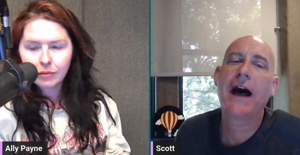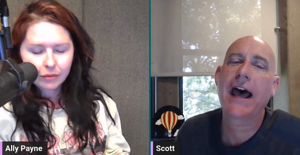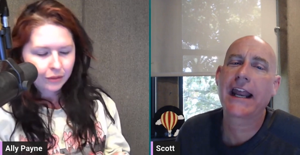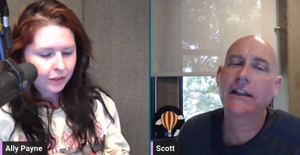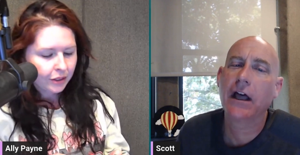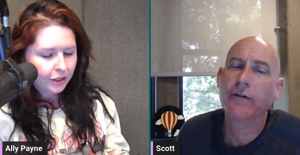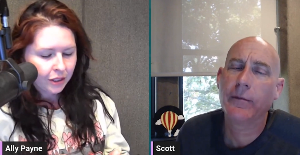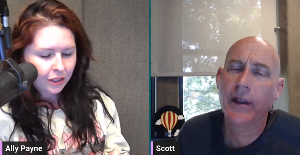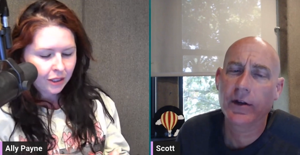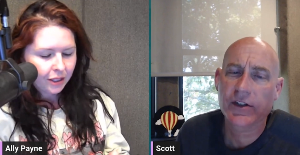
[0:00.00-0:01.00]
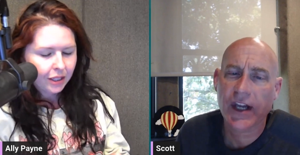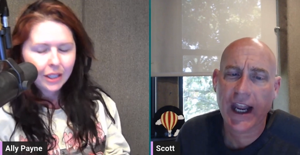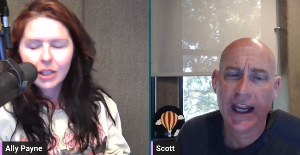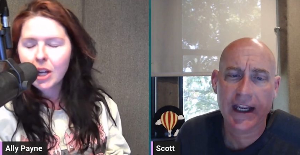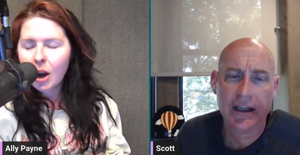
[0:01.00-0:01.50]
Speaker 1: on. I love a
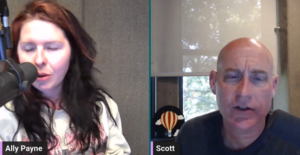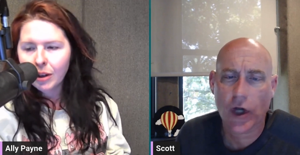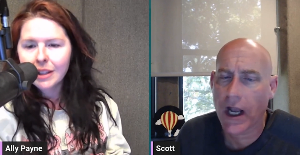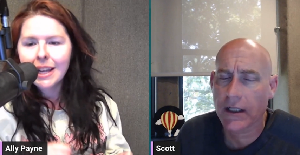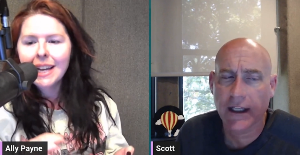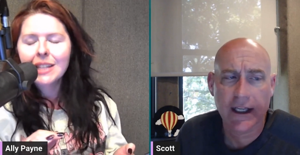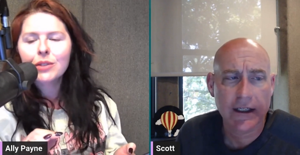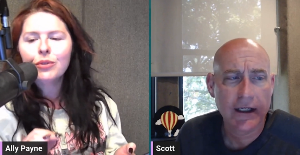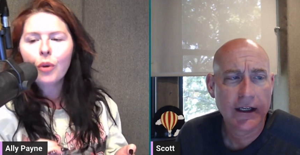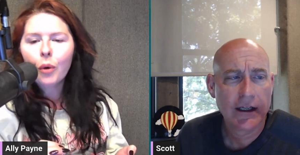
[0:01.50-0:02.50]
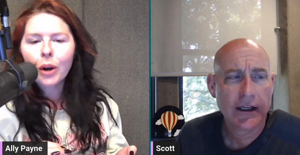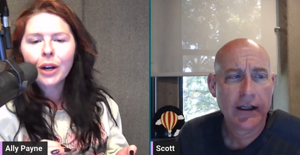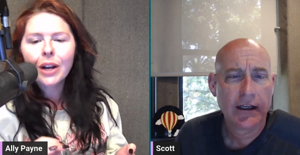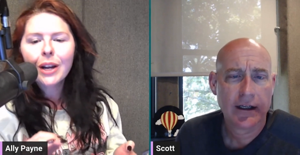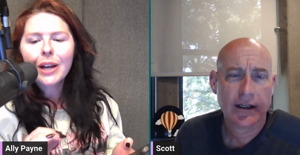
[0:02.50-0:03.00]
milkshake. no, chocolate. It is for
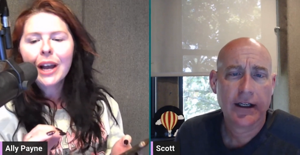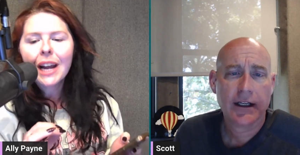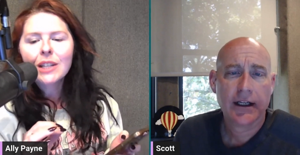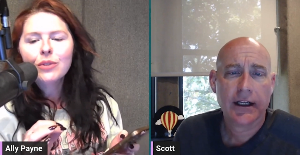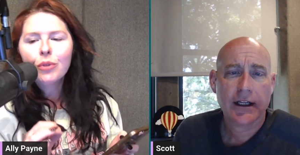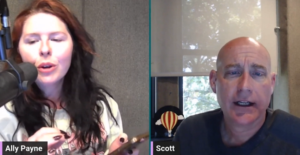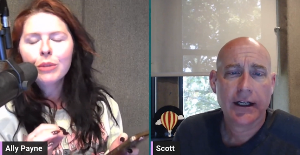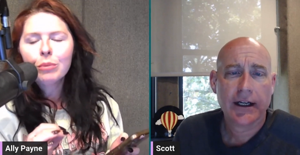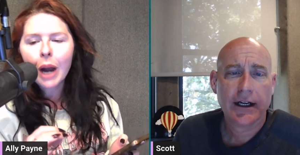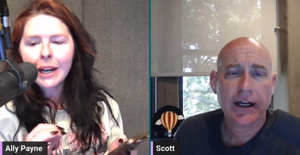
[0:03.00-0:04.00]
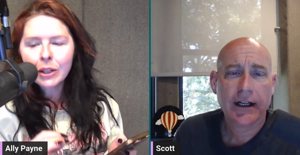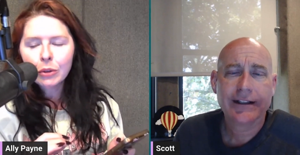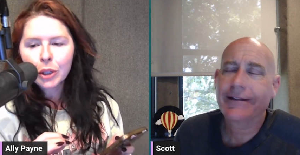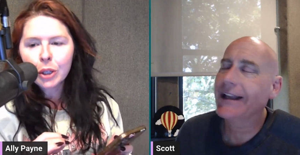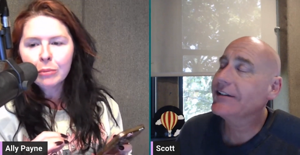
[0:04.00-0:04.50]
it is for the bride and
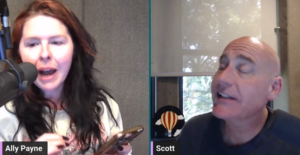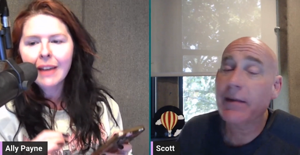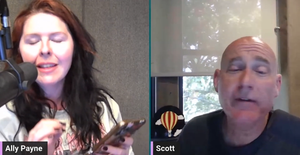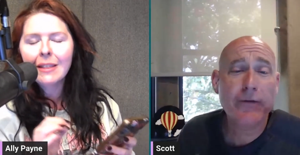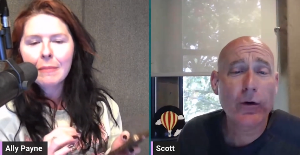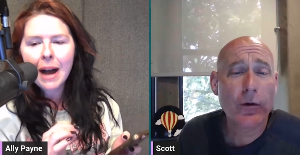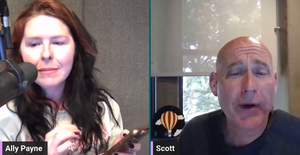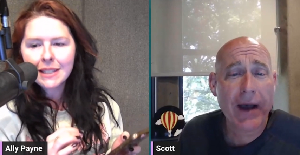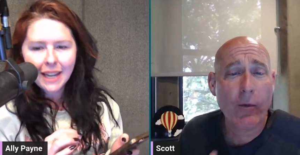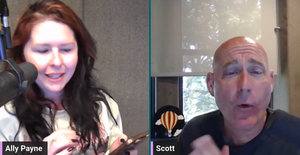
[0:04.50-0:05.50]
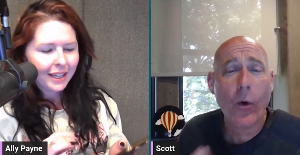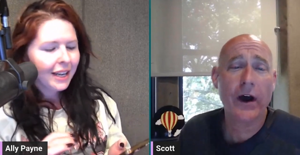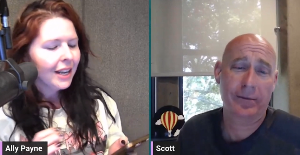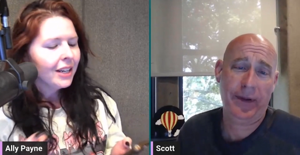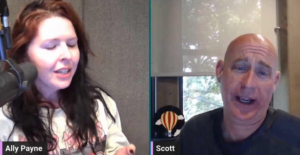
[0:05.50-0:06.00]
groom, Just and then the mom and dad.
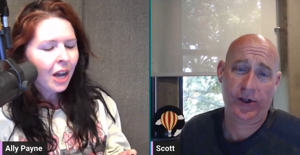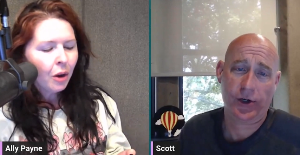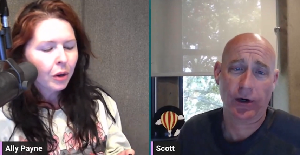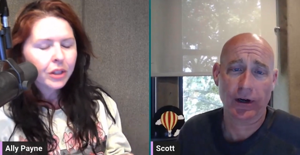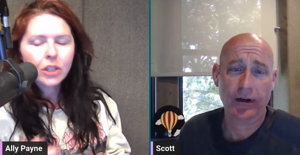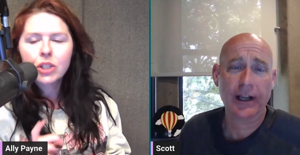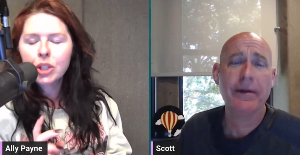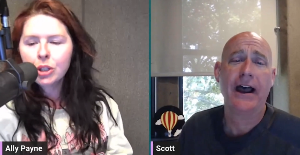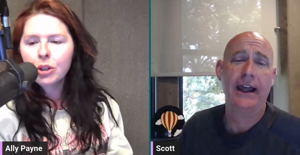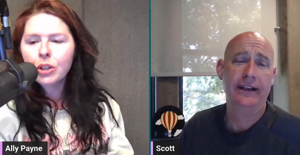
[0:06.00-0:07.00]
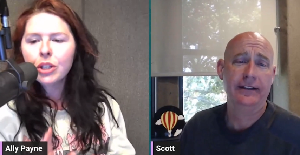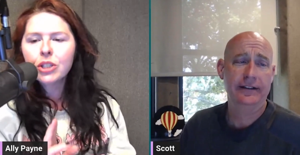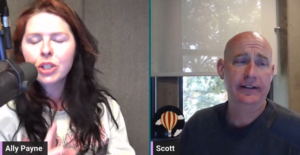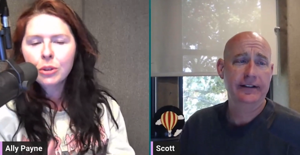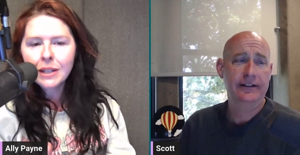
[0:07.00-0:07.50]
one picture. No, there's Come two. There's
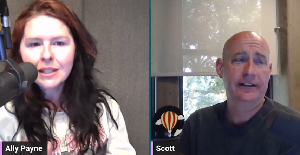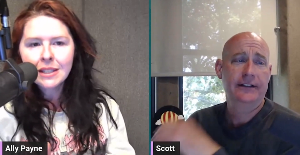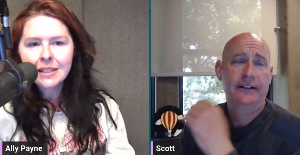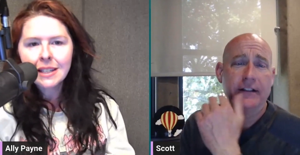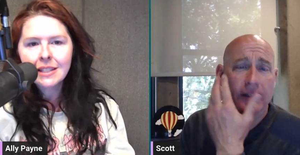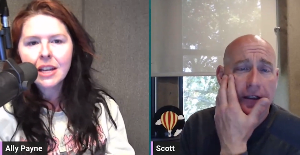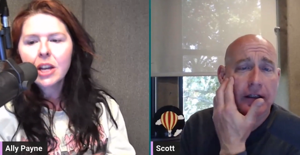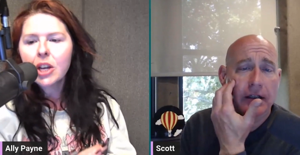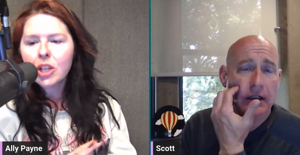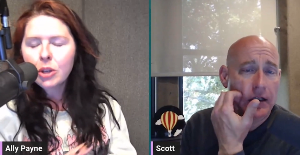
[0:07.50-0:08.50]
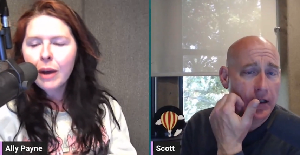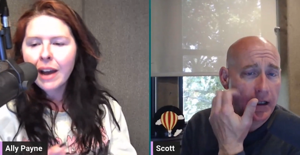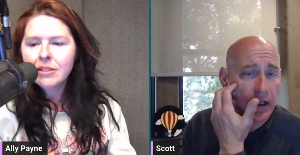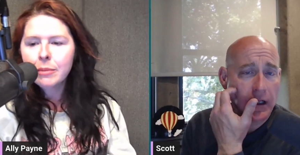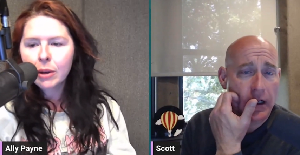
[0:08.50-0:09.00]
two instances. You have
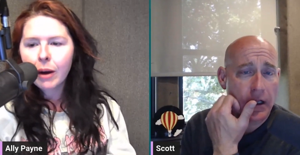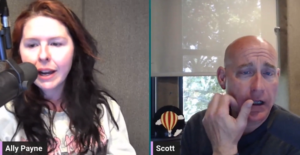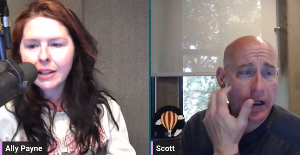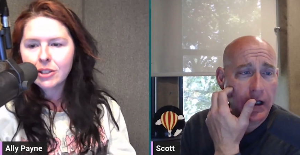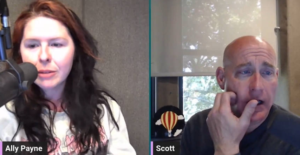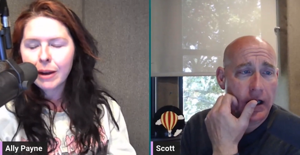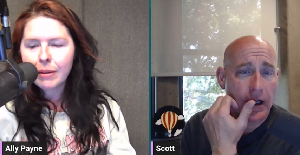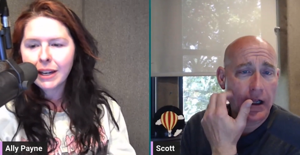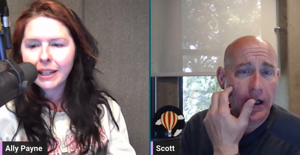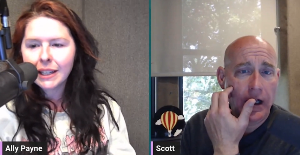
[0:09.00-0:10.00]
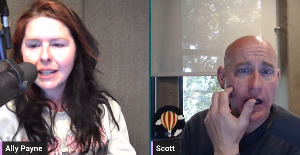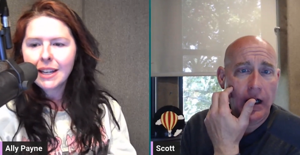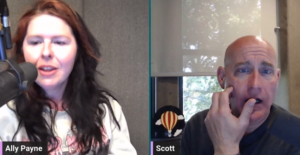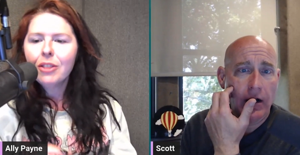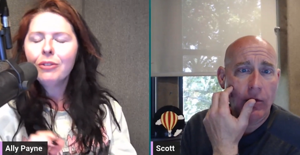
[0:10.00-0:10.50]
to be quiet during my wedding.
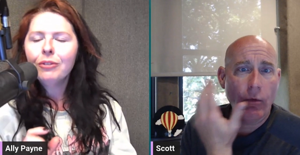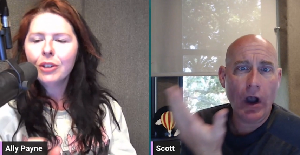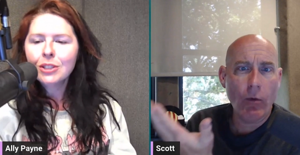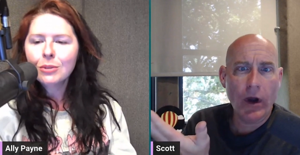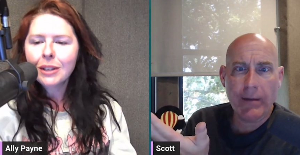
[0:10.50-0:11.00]
The first What,